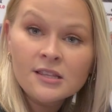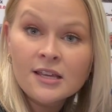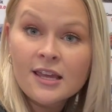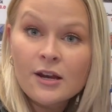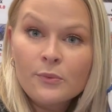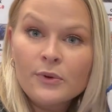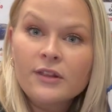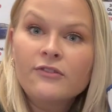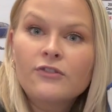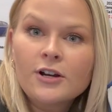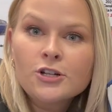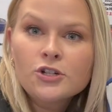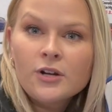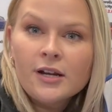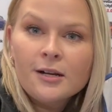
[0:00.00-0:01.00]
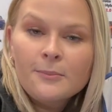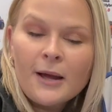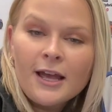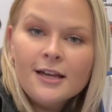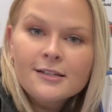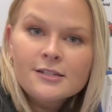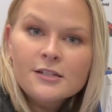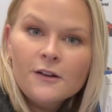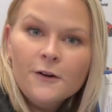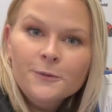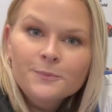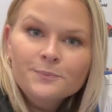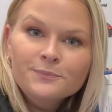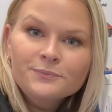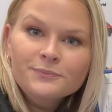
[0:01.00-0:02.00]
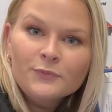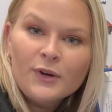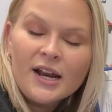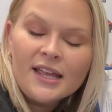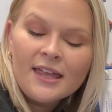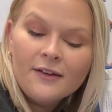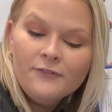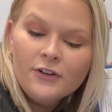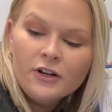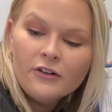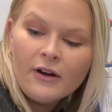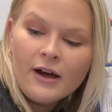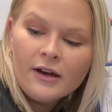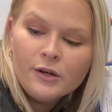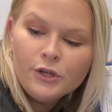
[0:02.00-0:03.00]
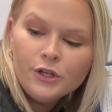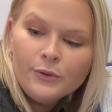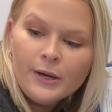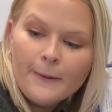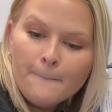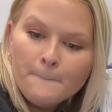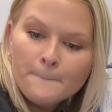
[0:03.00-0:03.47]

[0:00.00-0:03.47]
then get really frustrated by it. So when I can't figure out how to do it.